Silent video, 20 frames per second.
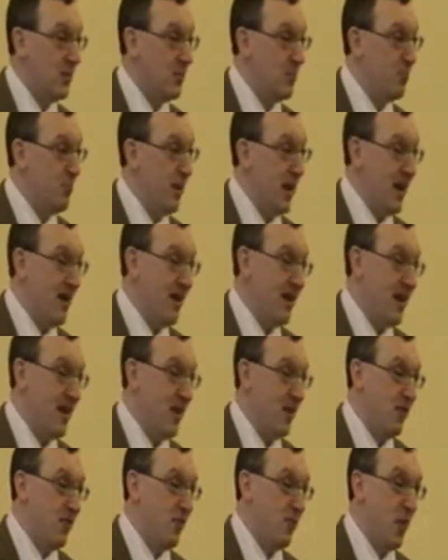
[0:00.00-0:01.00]
the
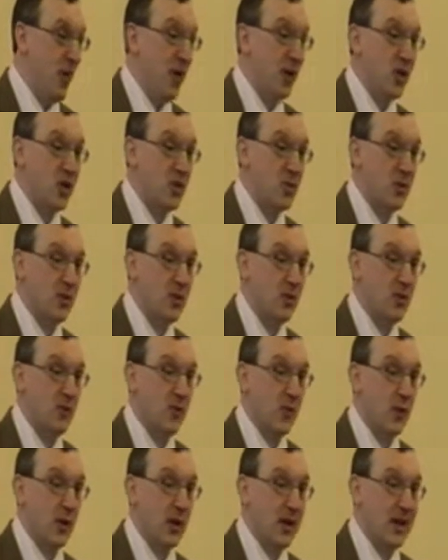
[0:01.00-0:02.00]
bearing of punishment
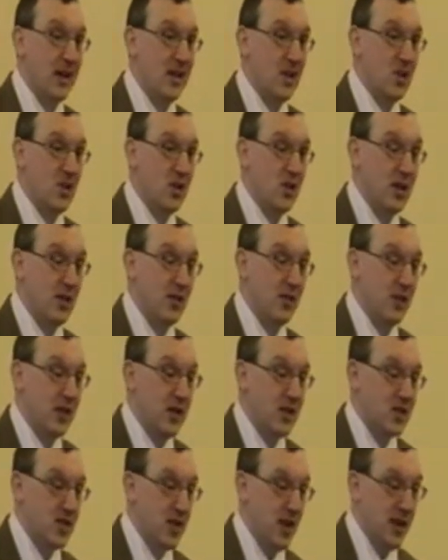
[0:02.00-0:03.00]
for each and
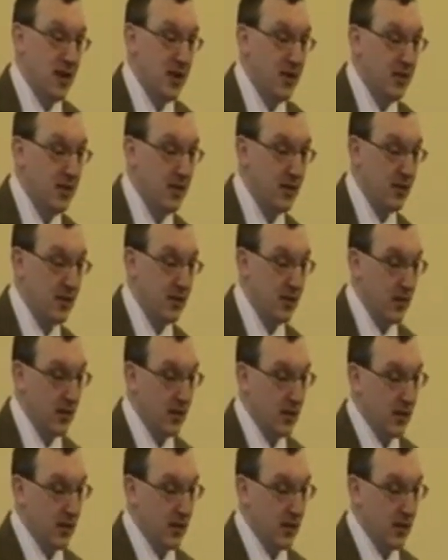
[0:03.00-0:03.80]
every sin